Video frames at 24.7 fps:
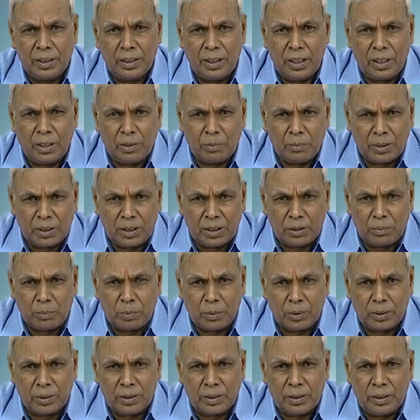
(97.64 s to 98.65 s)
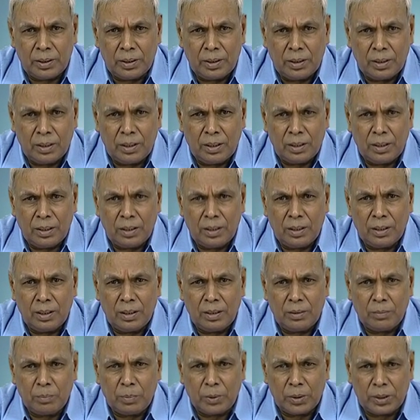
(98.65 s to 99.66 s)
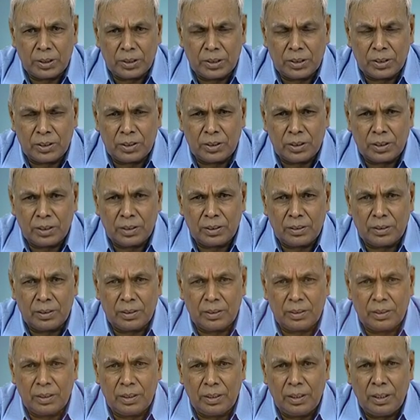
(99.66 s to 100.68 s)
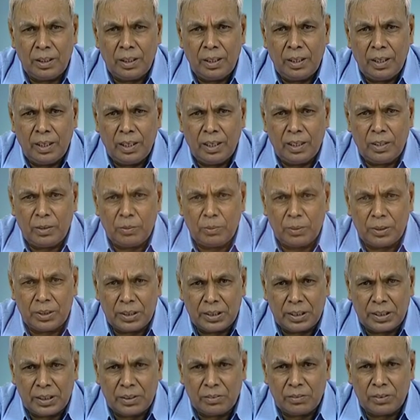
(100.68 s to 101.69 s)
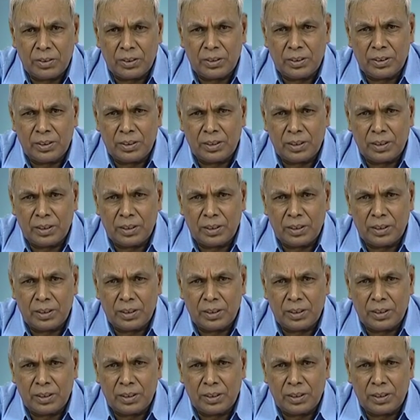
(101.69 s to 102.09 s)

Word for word: aromatic pod, uh, production technology, aromatic conversion